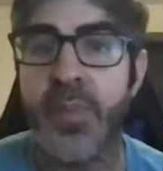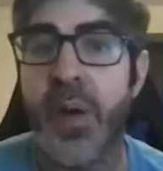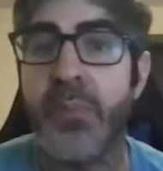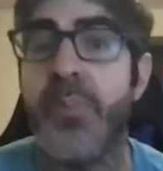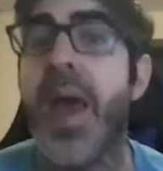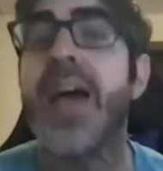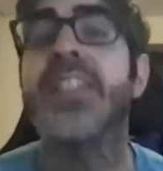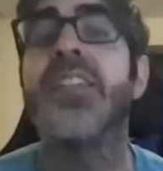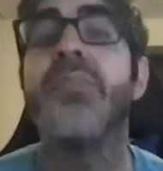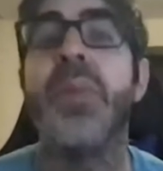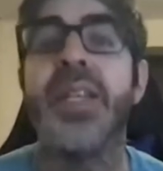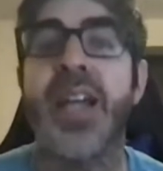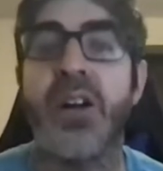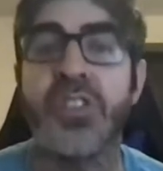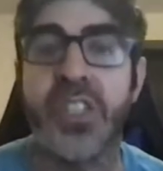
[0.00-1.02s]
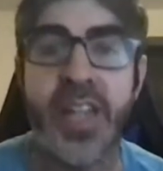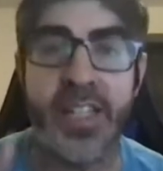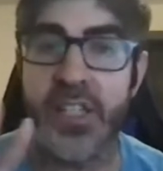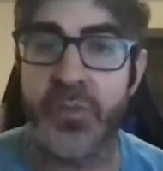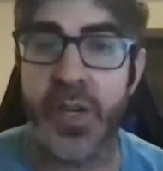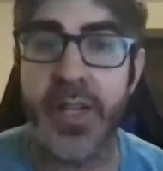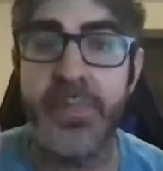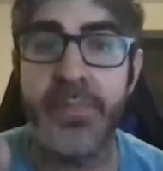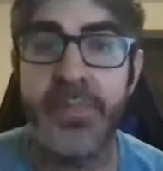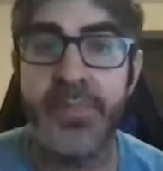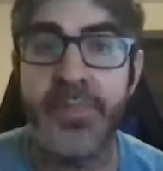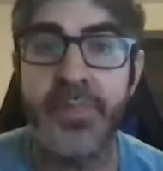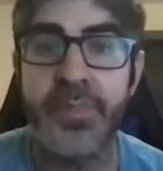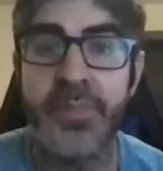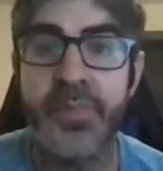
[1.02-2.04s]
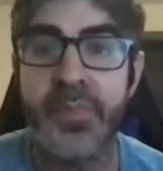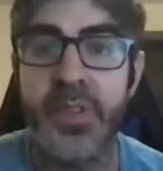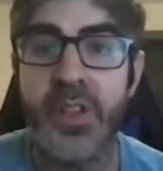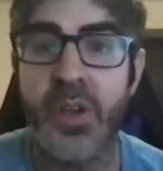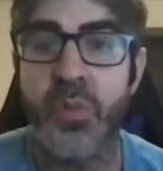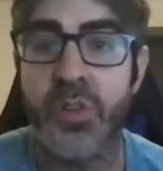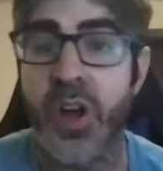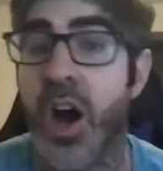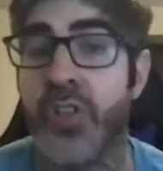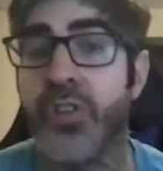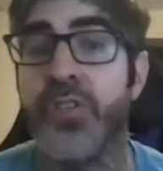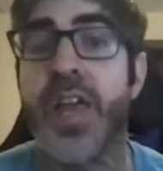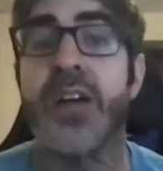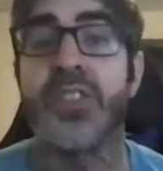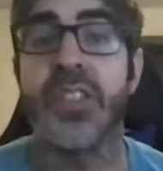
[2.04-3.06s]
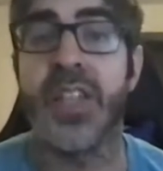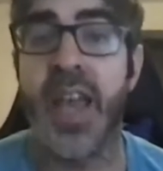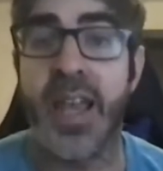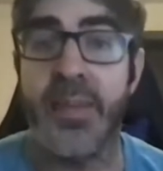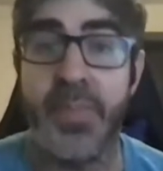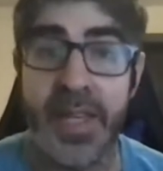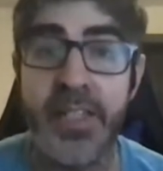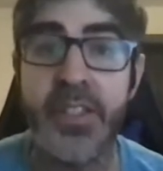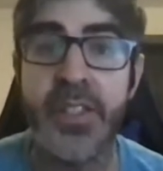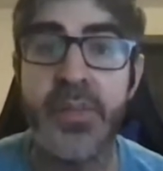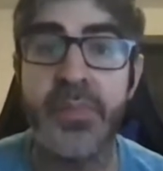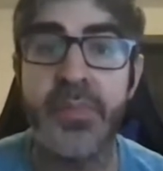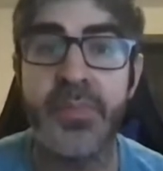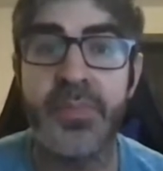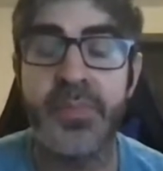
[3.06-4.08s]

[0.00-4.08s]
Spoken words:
about massive mint counts in S3 with 100,000 K mints,